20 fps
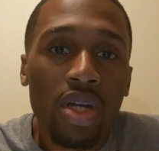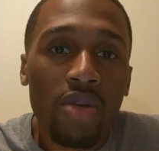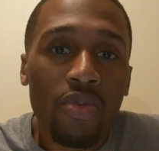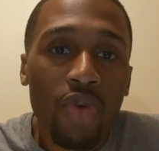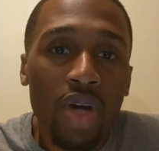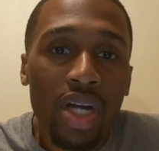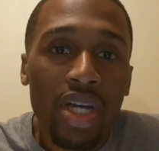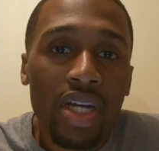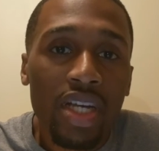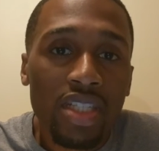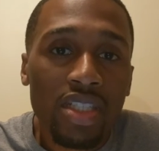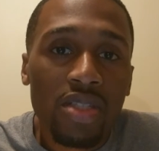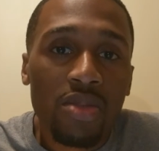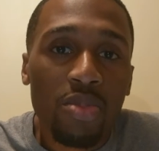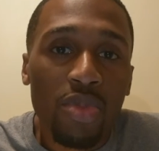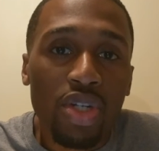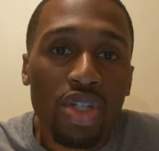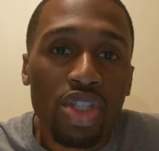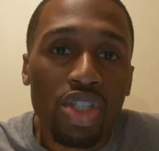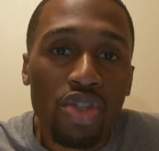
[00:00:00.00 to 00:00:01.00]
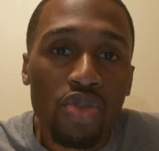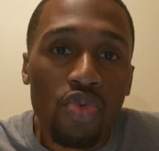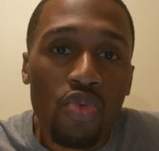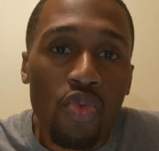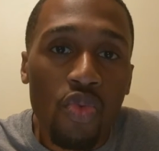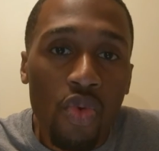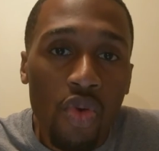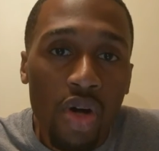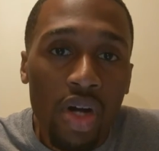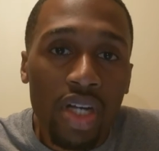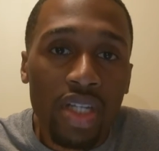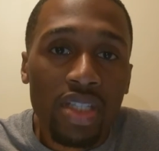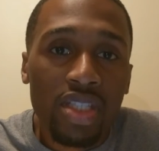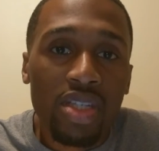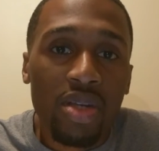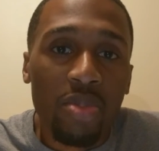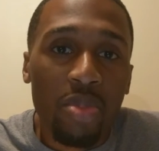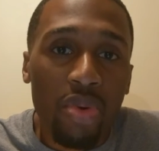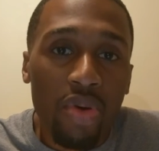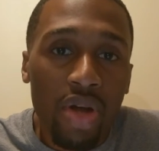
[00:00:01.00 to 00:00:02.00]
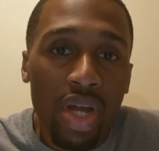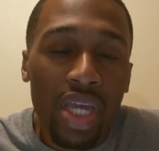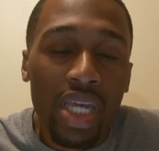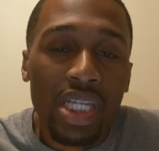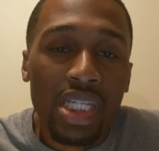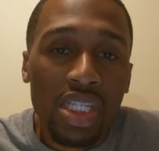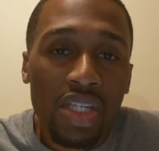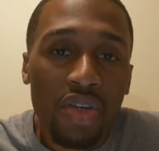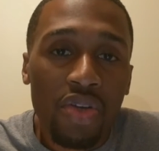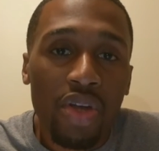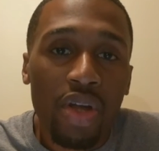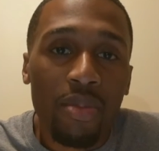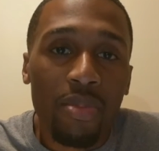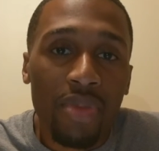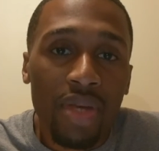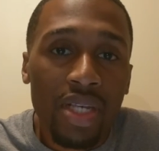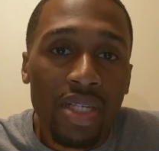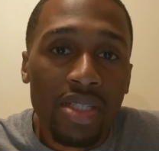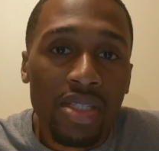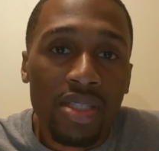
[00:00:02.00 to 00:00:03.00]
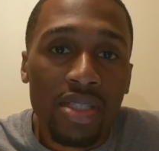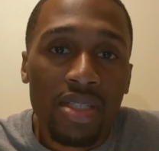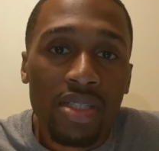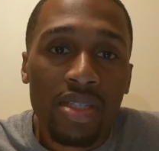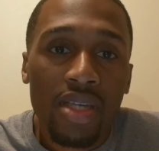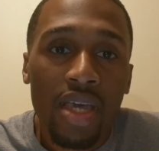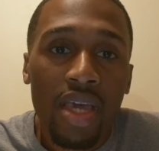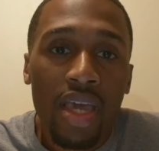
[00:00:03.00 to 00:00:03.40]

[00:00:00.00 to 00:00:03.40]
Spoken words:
what customers you want to bring into your business,